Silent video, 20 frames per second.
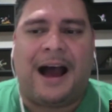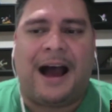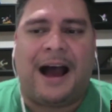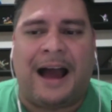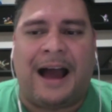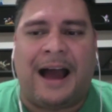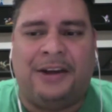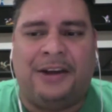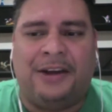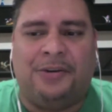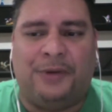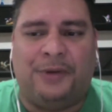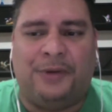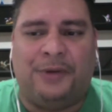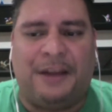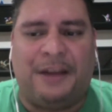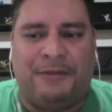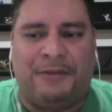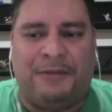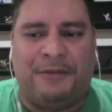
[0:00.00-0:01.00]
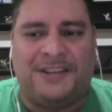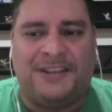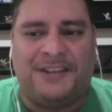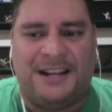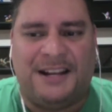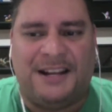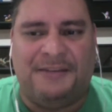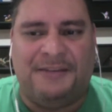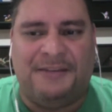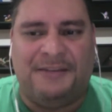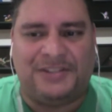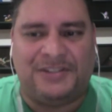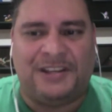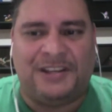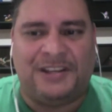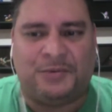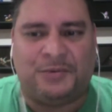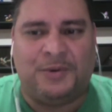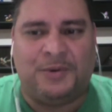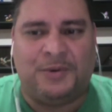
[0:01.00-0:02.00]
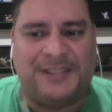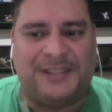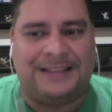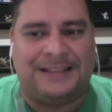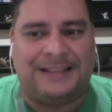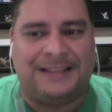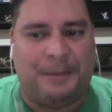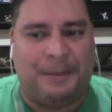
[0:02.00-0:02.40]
I agree that Resident Evil 6 was not the